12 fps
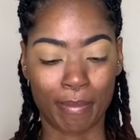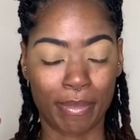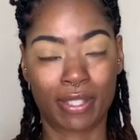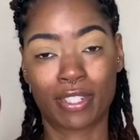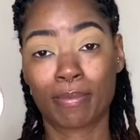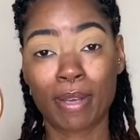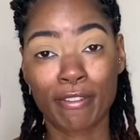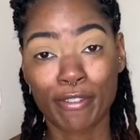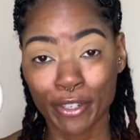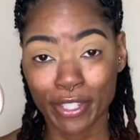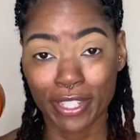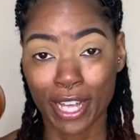This is my
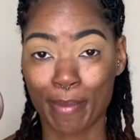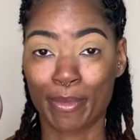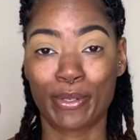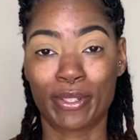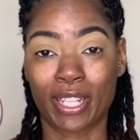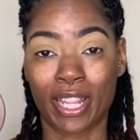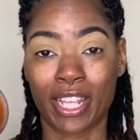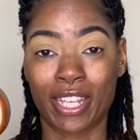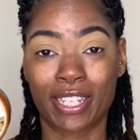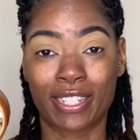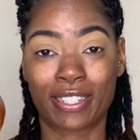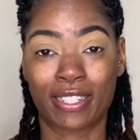first time using
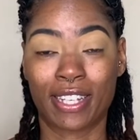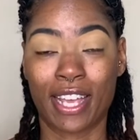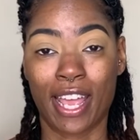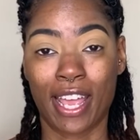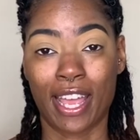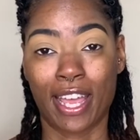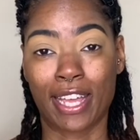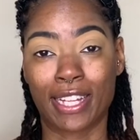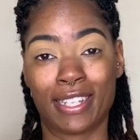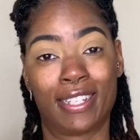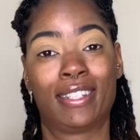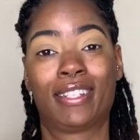this,
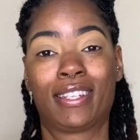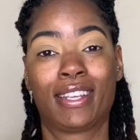and